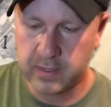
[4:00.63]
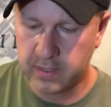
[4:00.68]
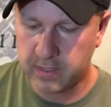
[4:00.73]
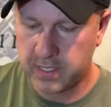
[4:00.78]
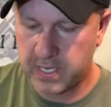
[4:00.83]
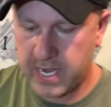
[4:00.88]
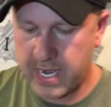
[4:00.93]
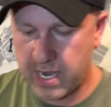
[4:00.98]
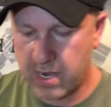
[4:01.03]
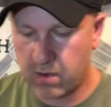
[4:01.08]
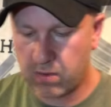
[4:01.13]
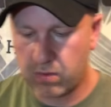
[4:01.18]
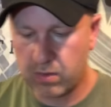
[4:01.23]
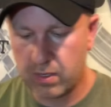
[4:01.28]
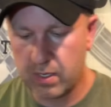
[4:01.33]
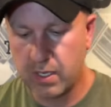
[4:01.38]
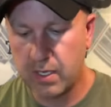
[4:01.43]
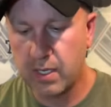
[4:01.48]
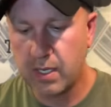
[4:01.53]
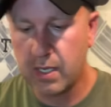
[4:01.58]
Now
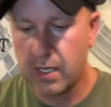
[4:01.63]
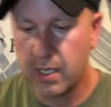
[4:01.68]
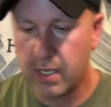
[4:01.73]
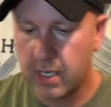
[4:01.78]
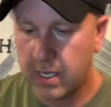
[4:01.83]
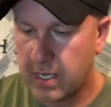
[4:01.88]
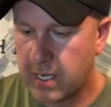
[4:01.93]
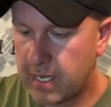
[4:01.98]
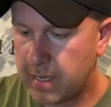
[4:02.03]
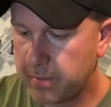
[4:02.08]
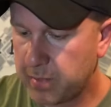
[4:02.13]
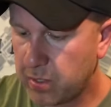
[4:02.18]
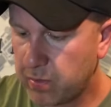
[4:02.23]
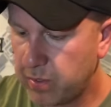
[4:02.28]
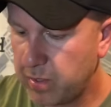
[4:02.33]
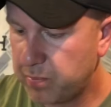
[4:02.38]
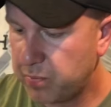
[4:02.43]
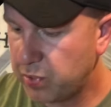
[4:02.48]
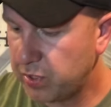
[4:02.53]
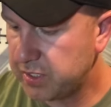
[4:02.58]
I'm going
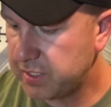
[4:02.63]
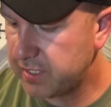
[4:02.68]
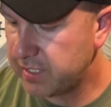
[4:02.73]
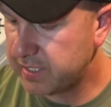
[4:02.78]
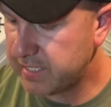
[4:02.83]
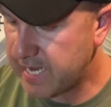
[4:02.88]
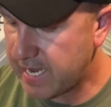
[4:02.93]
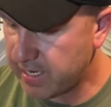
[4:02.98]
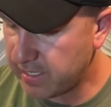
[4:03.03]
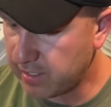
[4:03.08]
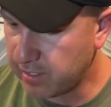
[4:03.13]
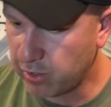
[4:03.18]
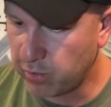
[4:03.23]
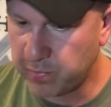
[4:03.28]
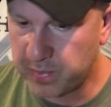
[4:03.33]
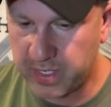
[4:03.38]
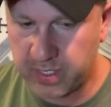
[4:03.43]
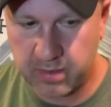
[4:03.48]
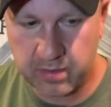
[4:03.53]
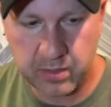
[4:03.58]
to push this out a little
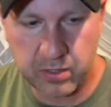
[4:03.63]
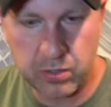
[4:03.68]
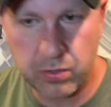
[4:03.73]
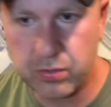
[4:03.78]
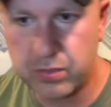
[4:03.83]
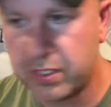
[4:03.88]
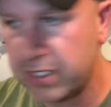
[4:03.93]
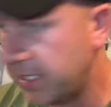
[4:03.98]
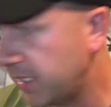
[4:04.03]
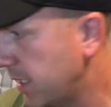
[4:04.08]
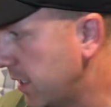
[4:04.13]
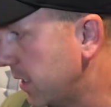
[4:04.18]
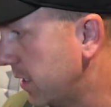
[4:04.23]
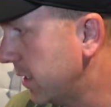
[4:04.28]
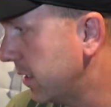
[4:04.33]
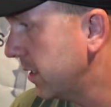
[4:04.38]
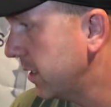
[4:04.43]
bit using